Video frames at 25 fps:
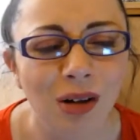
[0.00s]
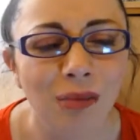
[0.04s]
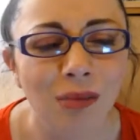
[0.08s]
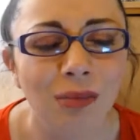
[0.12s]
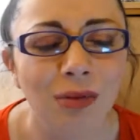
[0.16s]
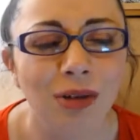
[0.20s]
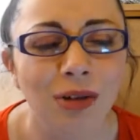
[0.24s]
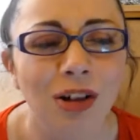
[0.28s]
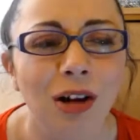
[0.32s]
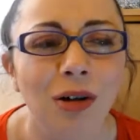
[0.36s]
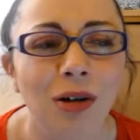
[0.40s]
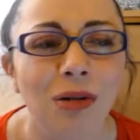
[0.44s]

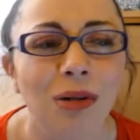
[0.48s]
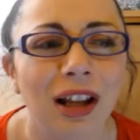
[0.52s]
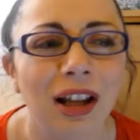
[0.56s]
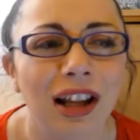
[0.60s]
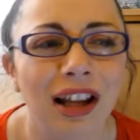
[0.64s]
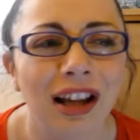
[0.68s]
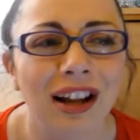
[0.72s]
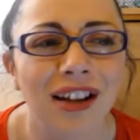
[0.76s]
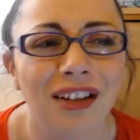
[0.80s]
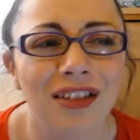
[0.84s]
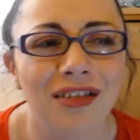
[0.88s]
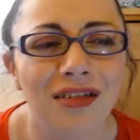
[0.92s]
but no,
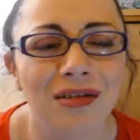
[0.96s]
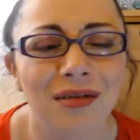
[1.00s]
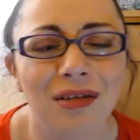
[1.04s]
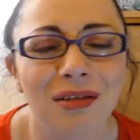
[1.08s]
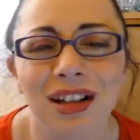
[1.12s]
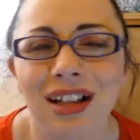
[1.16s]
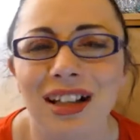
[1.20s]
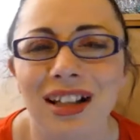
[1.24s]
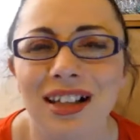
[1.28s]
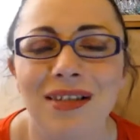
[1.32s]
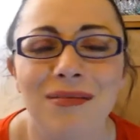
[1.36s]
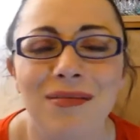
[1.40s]
like, I don't know
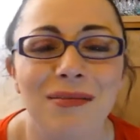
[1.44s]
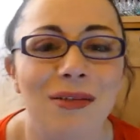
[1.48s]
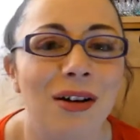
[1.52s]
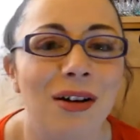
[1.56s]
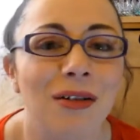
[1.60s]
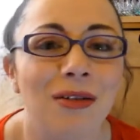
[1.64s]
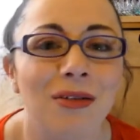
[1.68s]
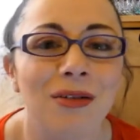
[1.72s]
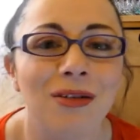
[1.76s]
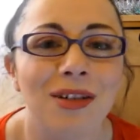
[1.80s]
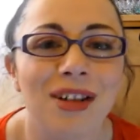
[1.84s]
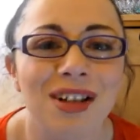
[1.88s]
what it is
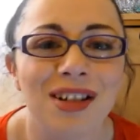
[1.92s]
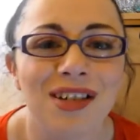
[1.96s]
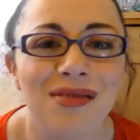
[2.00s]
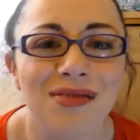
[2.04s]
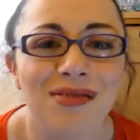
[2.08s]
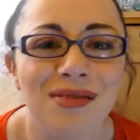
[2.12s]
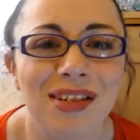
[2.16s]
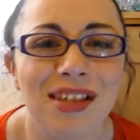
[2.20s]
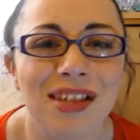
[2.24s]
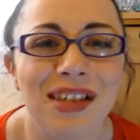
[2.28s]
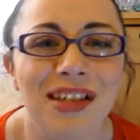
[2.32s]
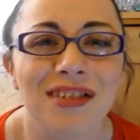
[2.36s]
about
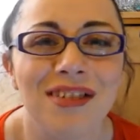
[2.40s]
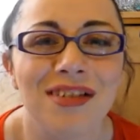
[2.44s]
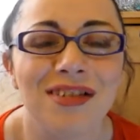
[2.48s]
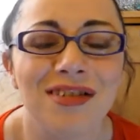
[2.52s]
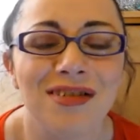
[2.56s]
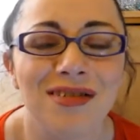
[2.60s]
Christmas. It